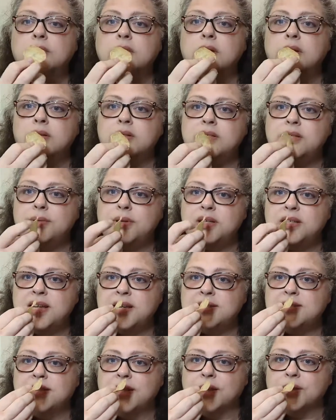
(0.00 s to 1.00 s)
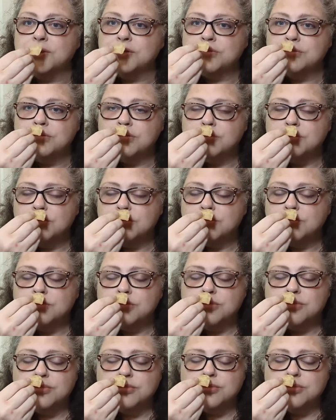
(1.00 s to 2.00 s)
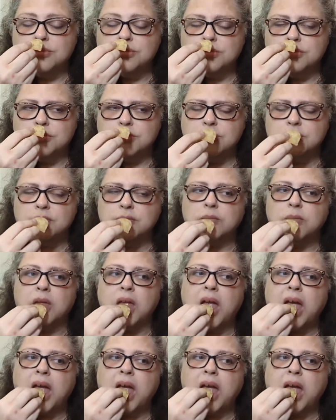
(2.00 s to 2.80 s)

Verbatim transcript: Let's see what it tastes like. Hmm.